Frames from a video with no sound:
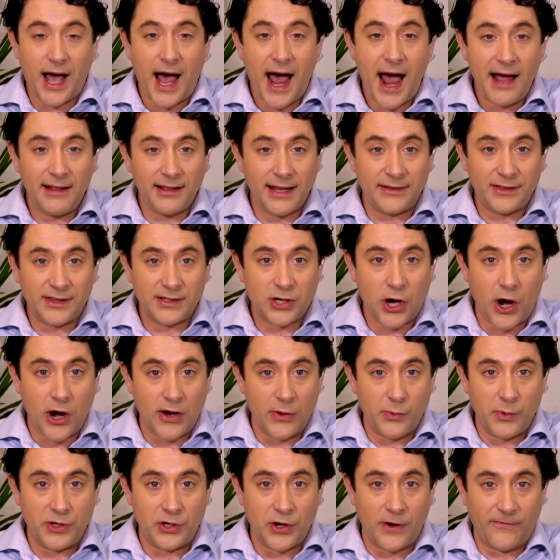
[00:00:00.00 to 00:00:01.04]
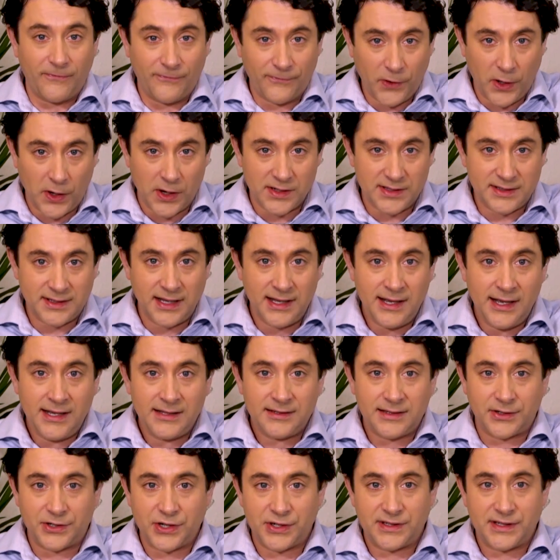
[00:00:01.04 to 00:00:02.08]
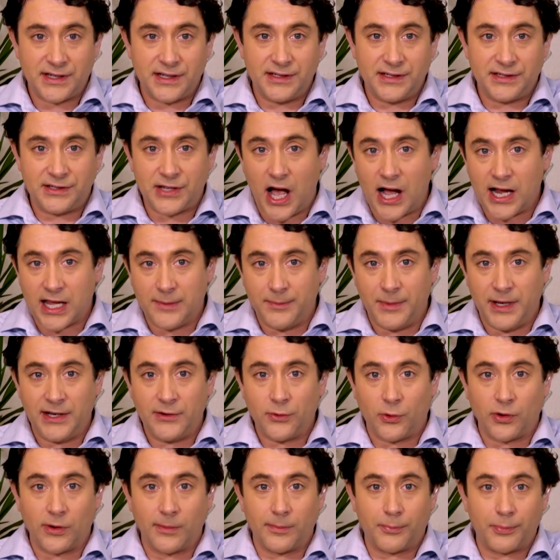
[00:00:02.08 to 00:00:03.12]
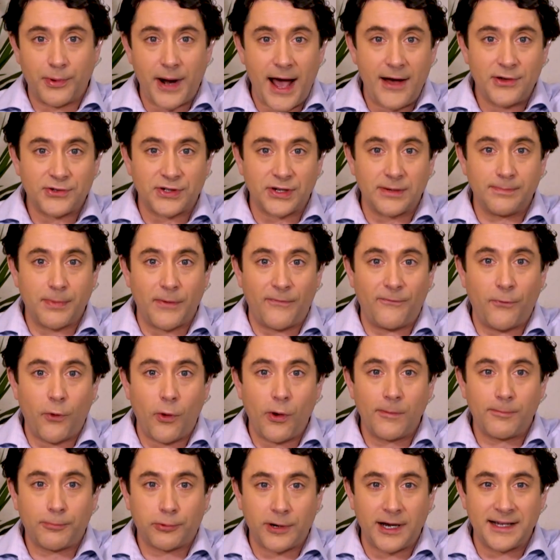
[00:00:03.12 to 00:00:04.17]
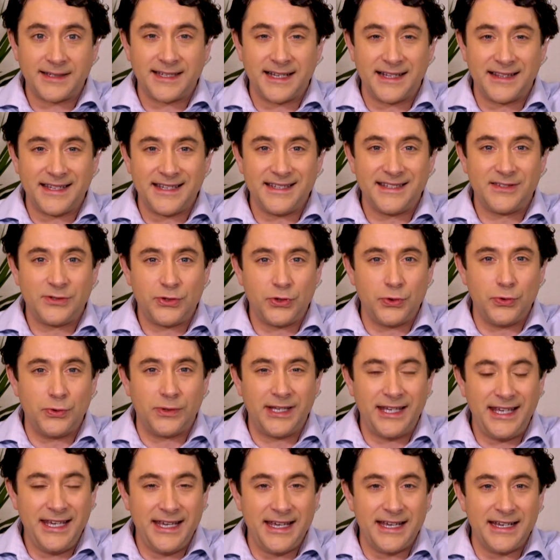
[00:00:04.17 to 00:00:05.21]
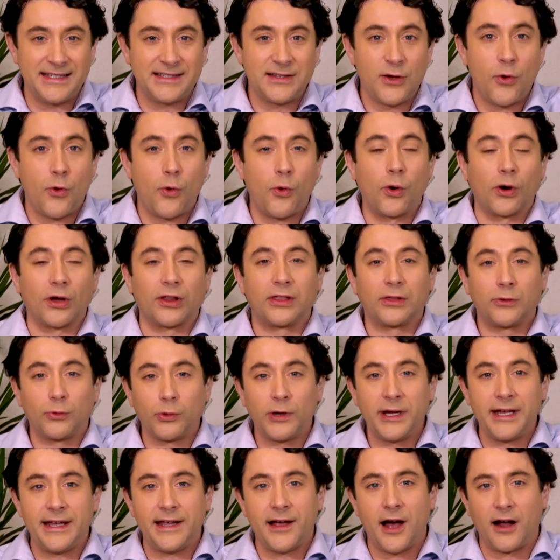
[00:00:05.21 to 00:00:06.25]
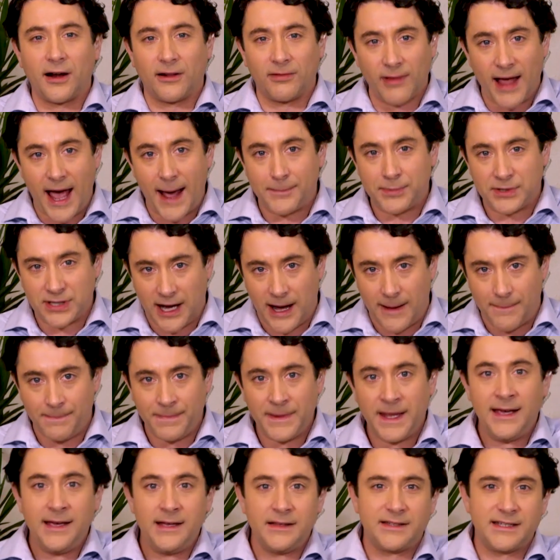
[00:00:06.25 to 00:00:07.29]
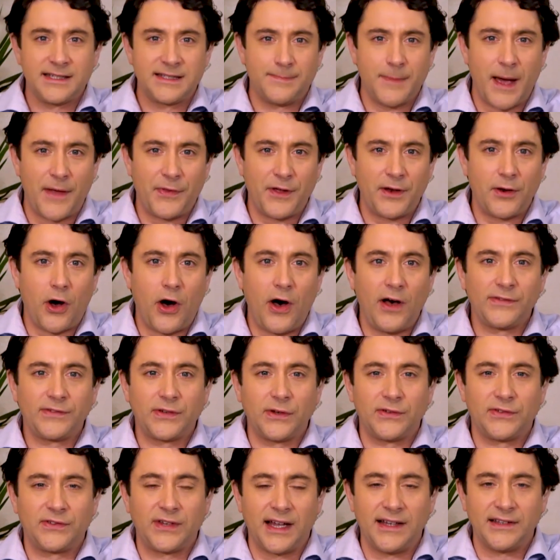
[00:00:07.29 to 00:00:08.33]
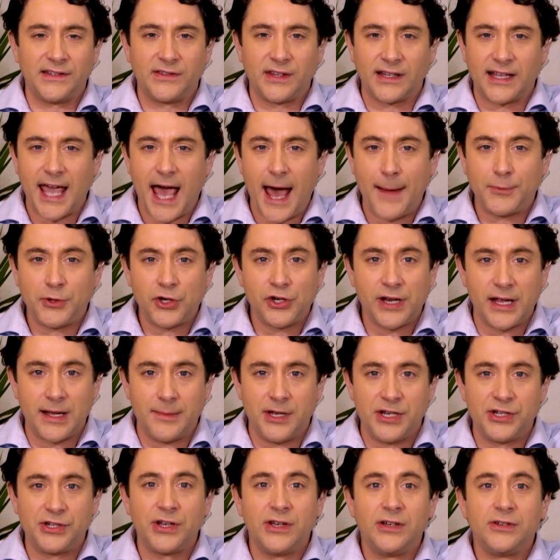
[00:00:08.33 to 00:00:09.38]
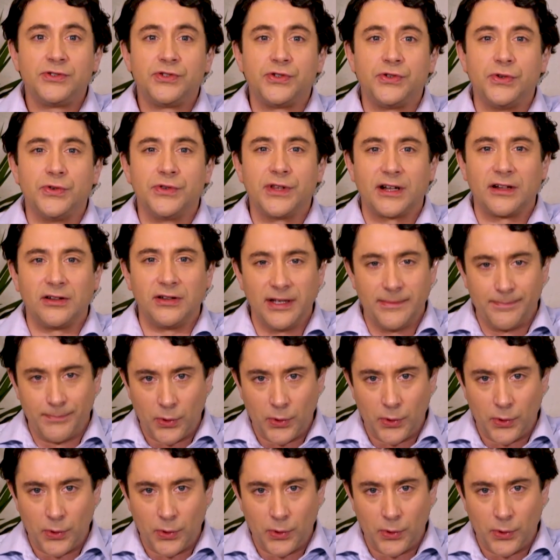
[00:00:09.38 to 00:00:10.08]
Be sure to highlight the target window first, such as a document or a browser, before pressing these 2 keys, or 3 on a laptop. This method also sends the captured image to the